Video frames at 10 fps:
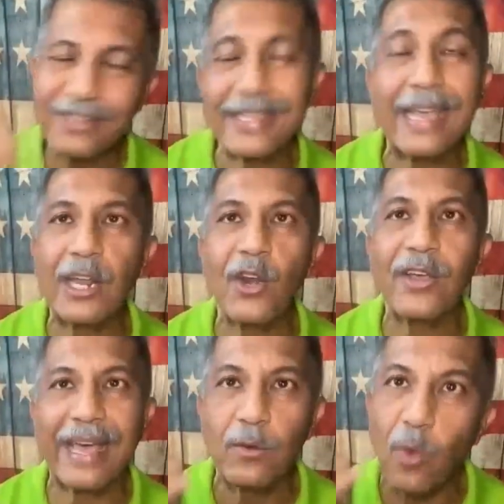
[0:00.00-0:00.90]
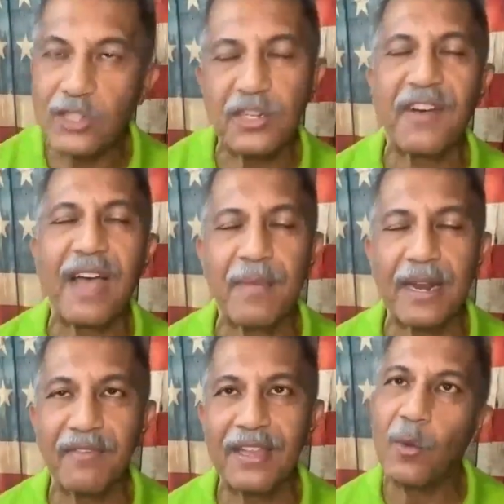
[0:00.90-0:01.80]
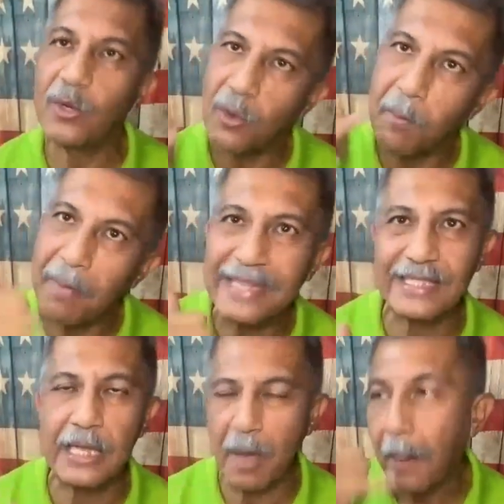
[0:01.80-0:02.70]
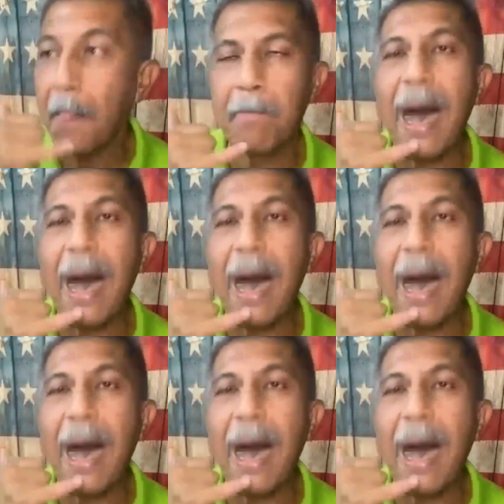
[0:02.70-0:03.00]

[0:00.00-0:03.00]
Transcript: Just take a look at it. Watch a five minute video with your best email.